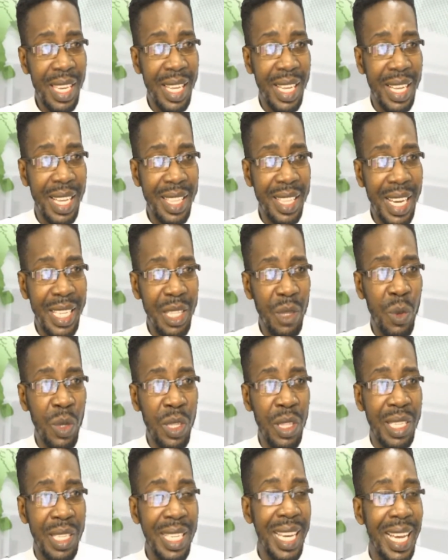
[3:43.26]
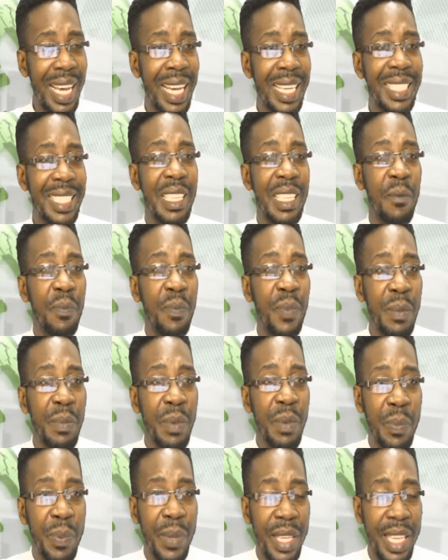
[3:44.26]
that would cast the
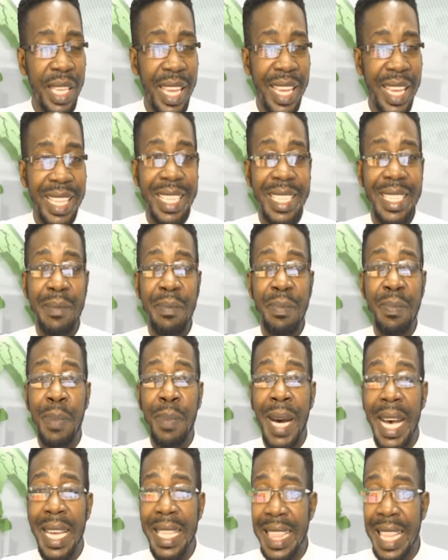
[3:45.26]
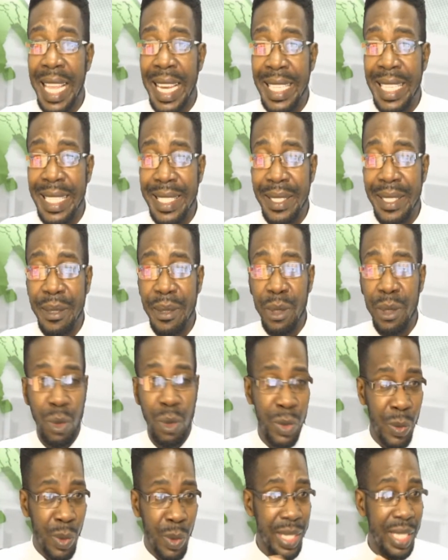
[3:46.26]
PPP in a bad light. So
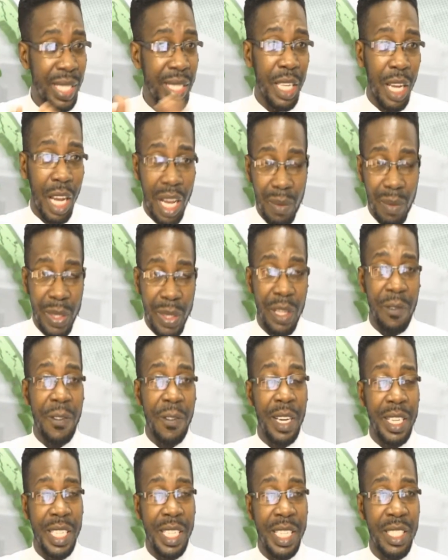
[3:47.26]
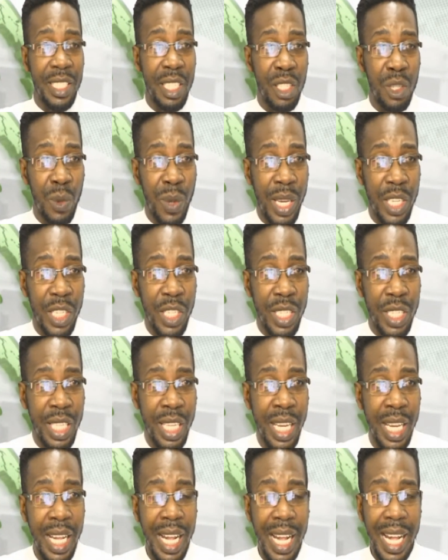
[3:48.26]
we mustn't talk about the flooding situation
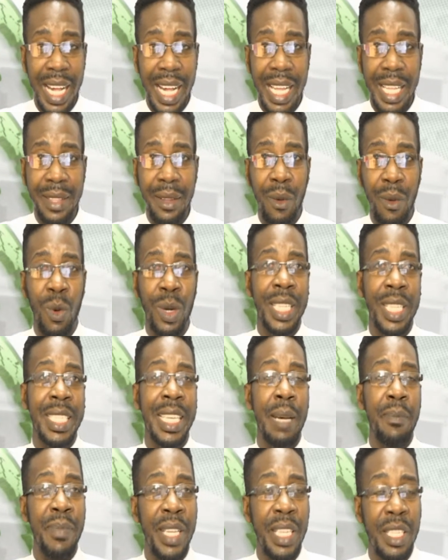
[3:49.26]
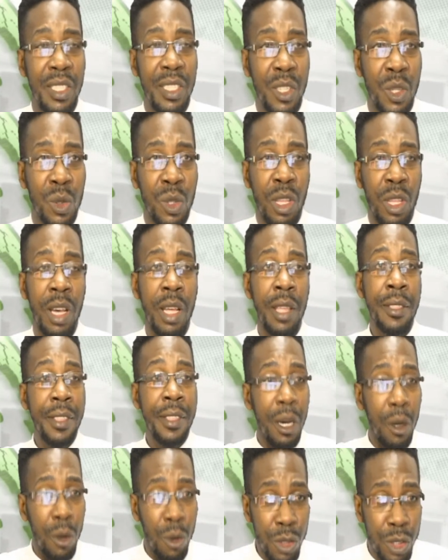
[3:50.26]
and what is happening to
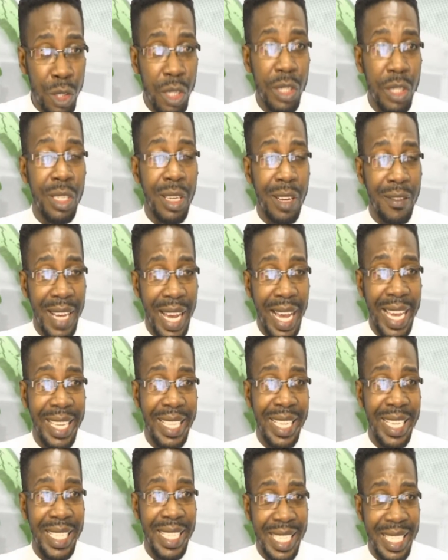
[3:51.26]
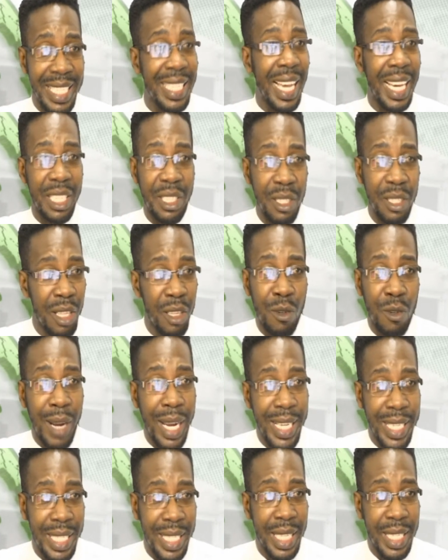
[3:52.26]
thousands of Guyanese, this national
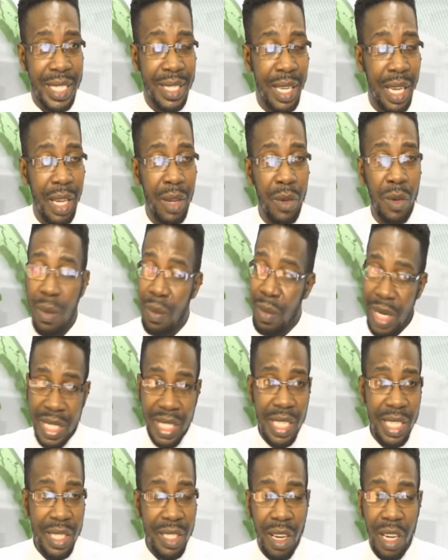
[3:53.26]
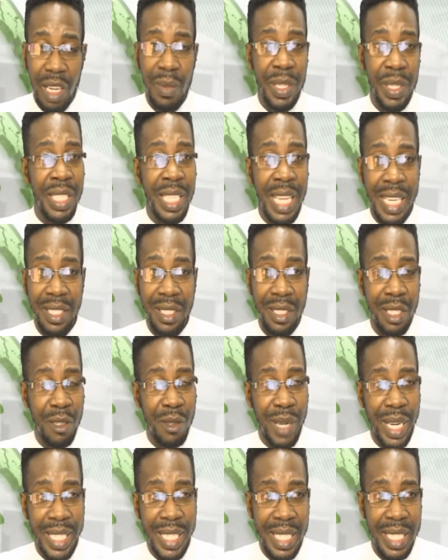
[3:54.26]
crisis. We must not talk about the national
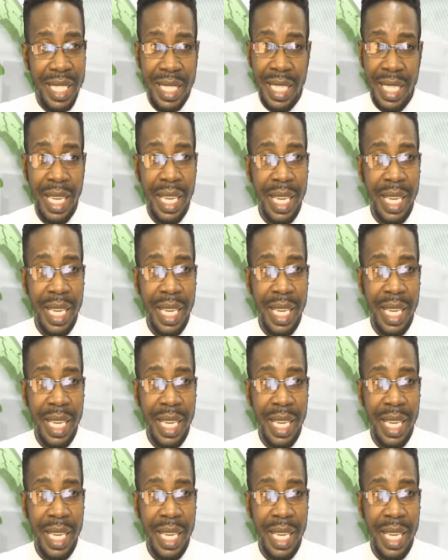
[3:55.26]
crisis